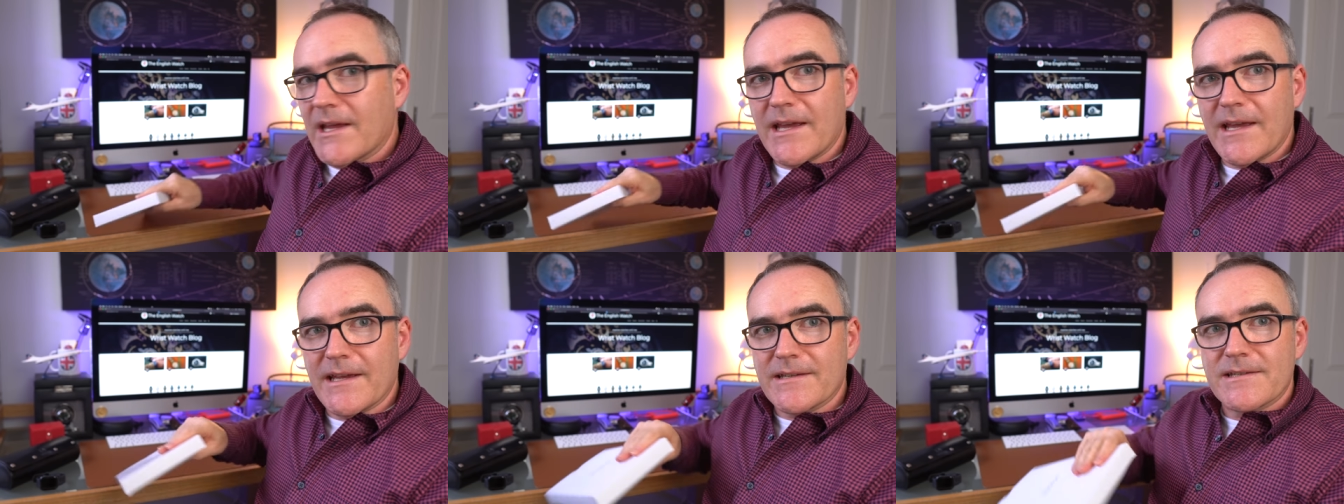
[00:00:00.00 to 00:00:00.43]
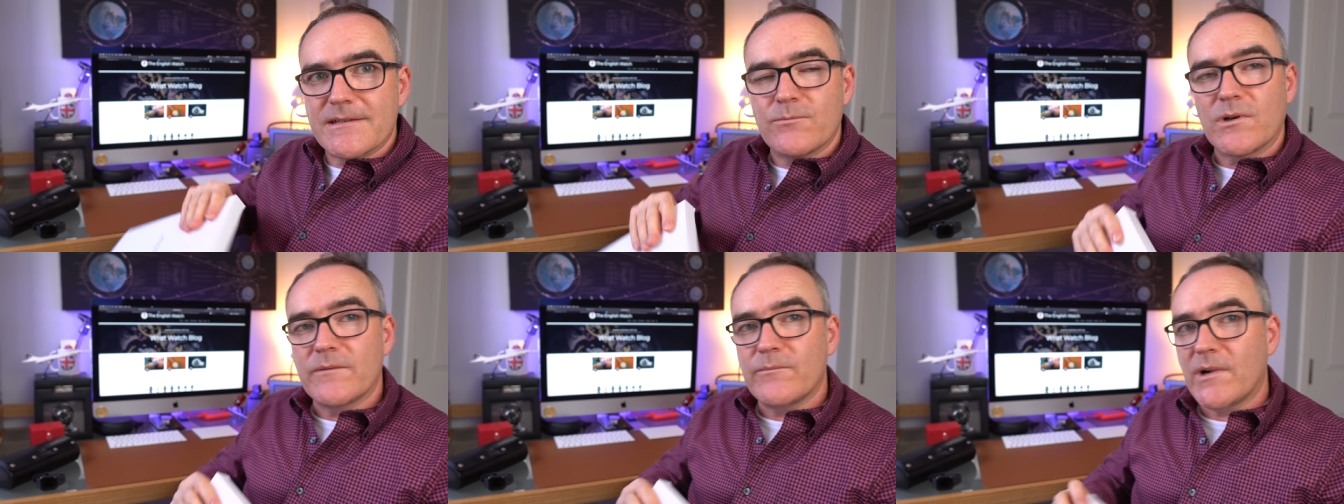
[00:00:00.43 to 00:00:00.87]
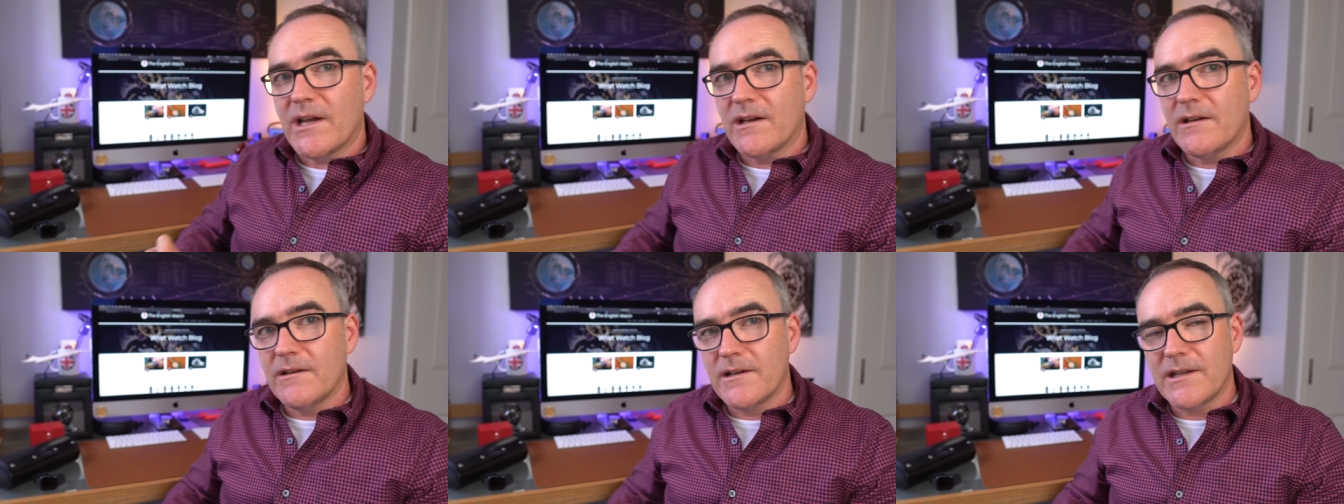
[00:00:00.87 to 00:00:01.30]
is one of my
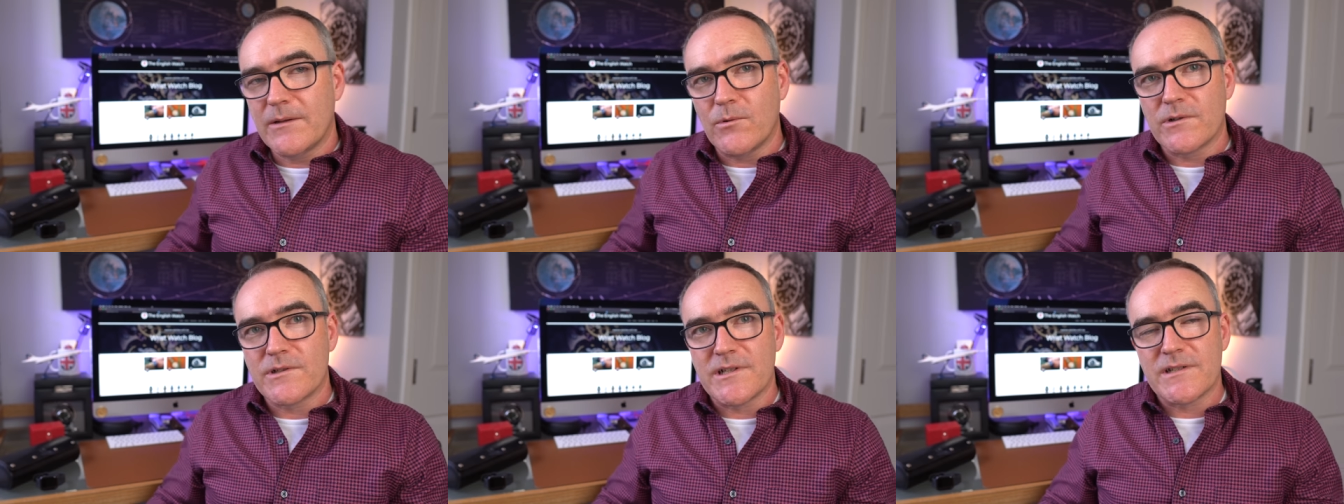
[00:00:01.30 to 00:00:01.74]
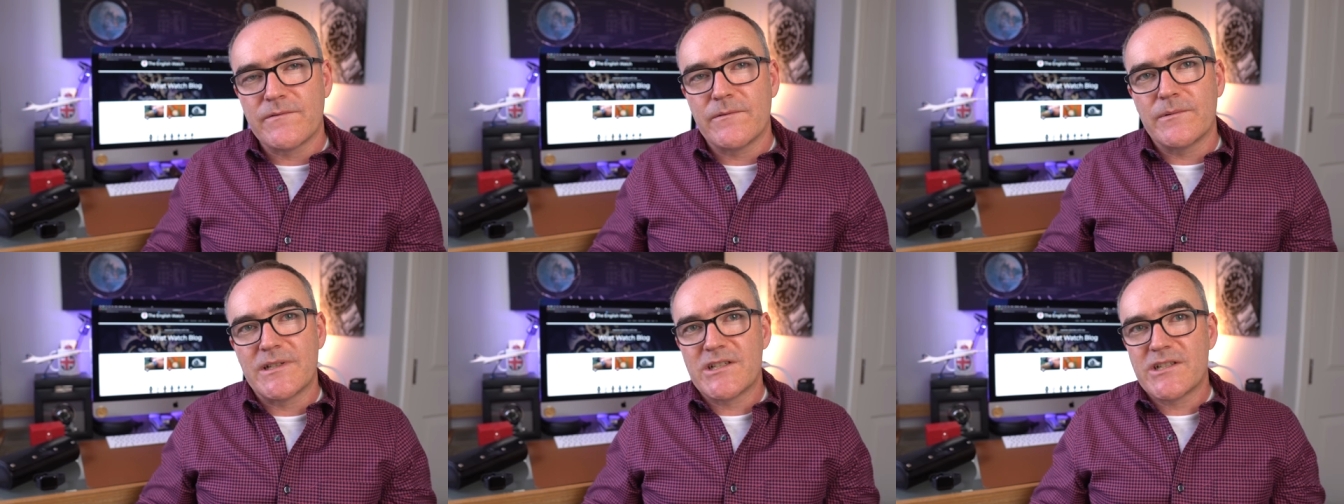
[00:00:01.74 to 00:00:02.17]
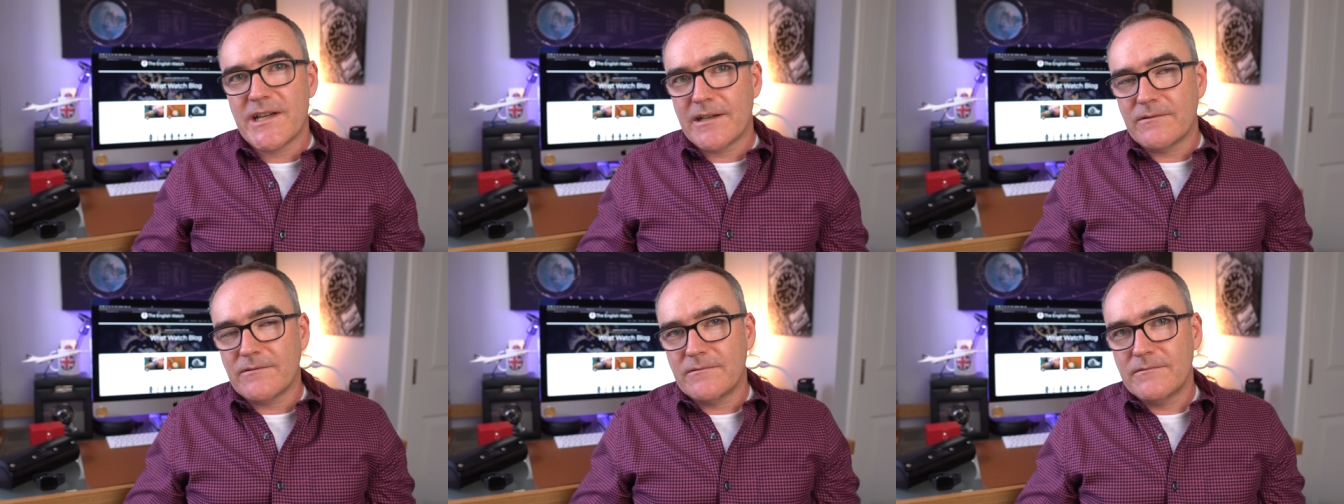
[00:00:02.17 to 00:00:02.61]
early watches from the
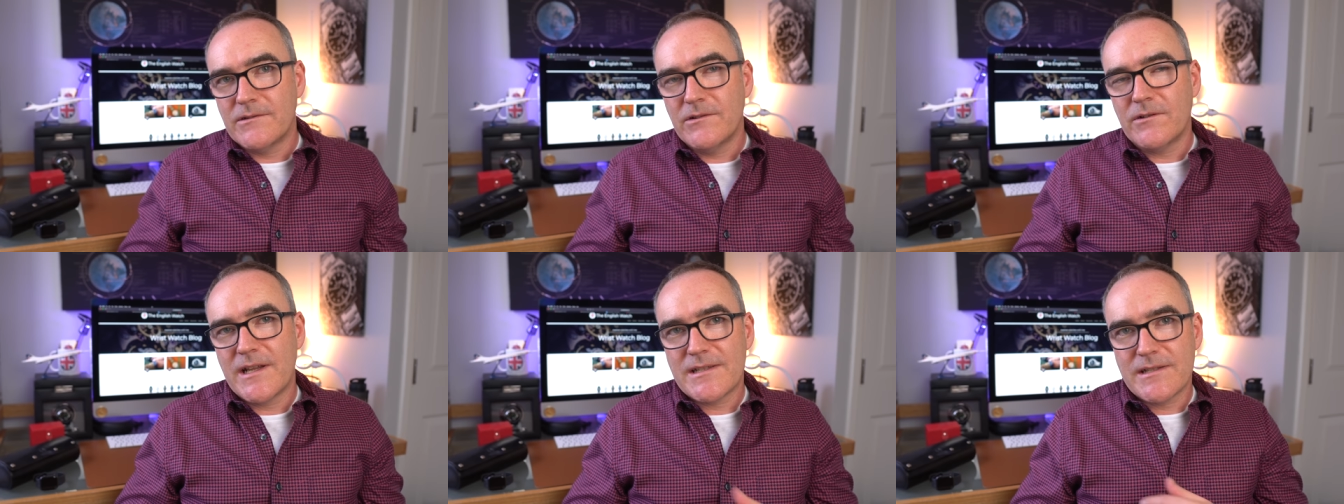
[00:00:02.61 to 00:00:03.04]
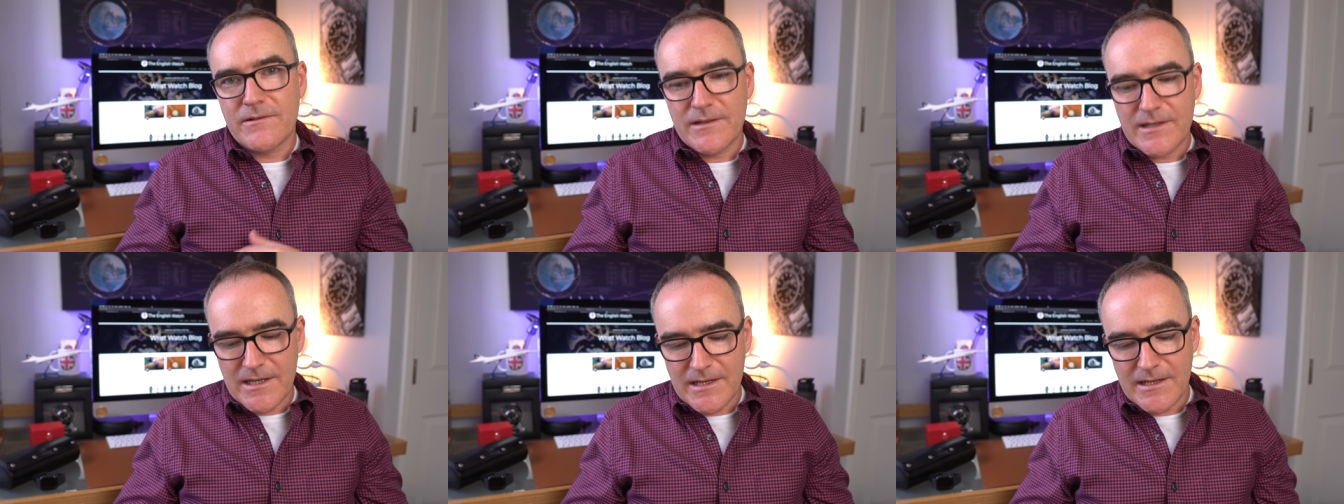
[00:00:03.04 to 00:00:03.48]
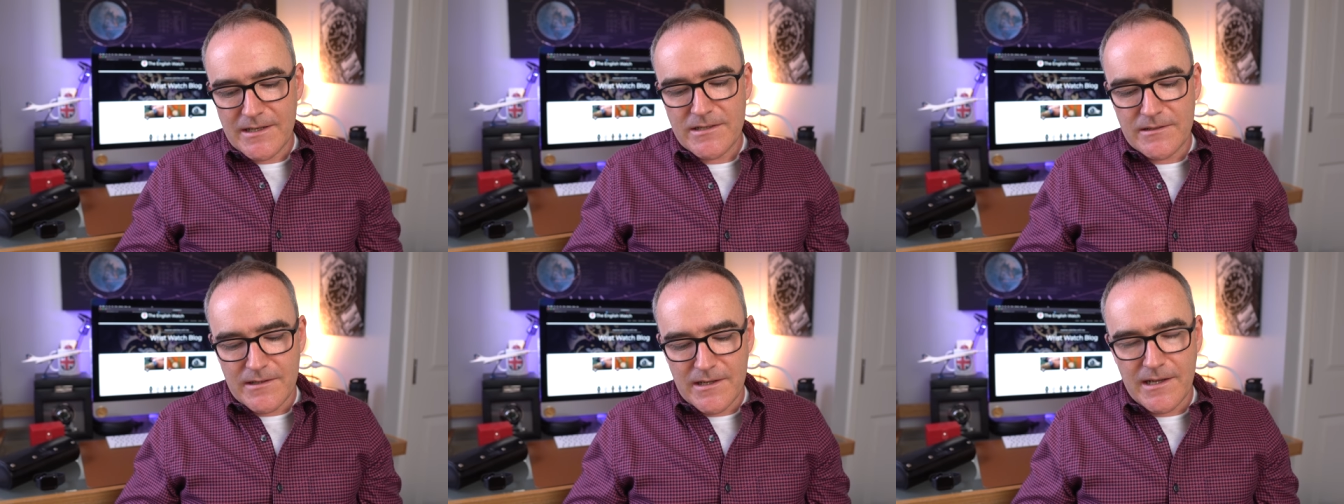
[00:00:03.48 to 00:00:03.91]
channel, not necessarily in the
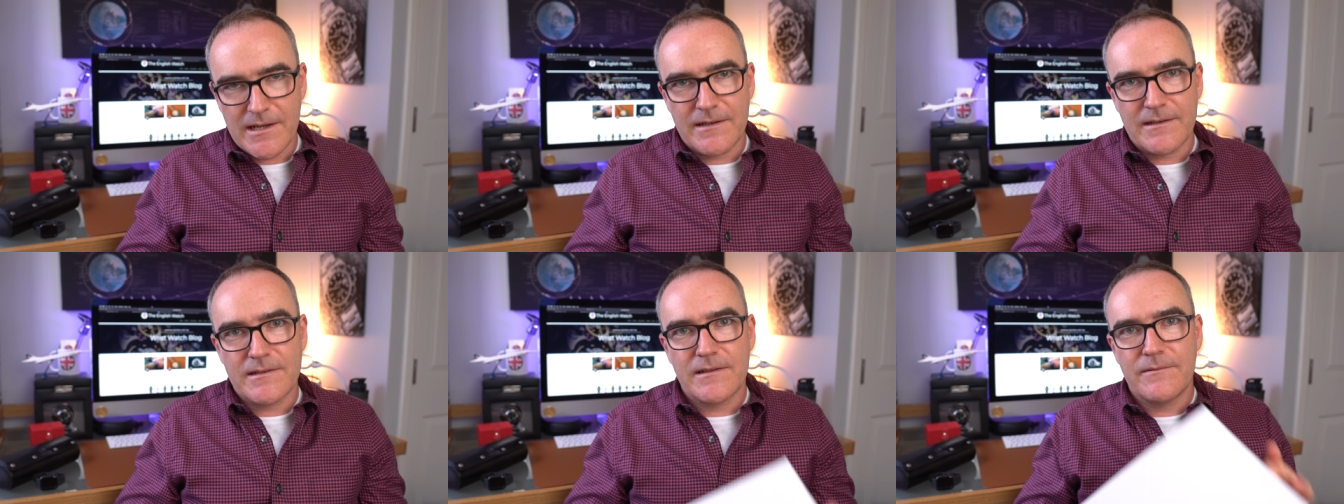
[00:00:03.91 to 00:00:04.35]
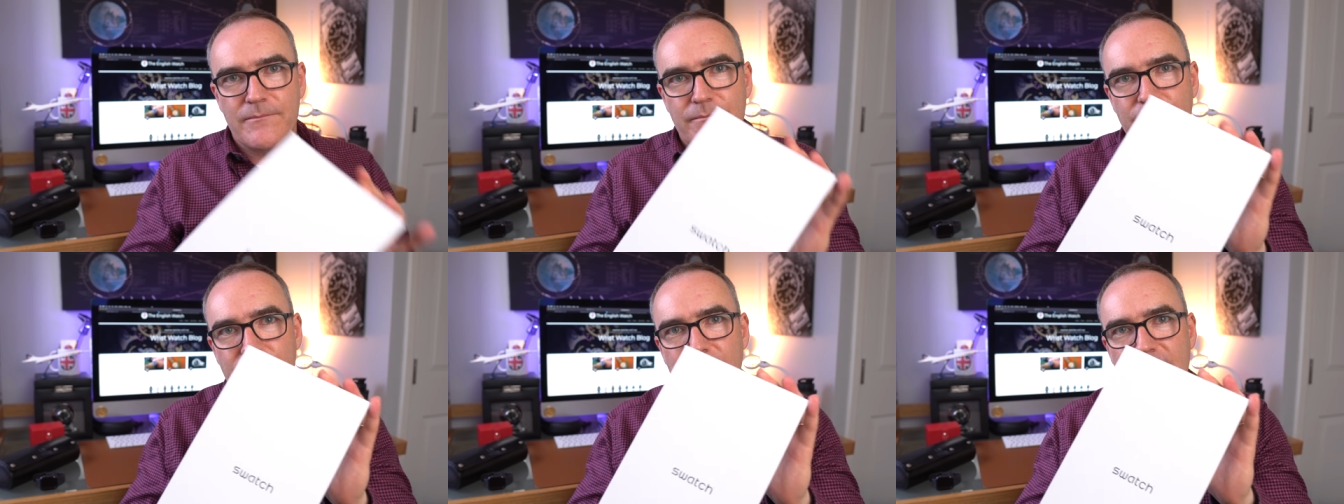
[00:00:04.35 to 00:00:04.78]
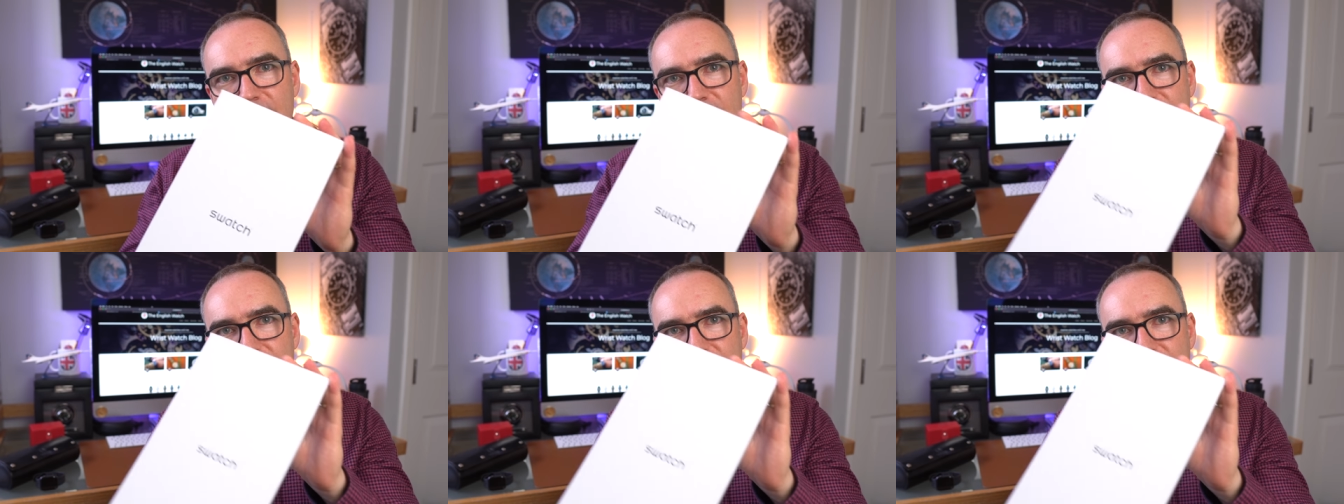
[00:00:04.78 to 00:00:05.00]
collection, and this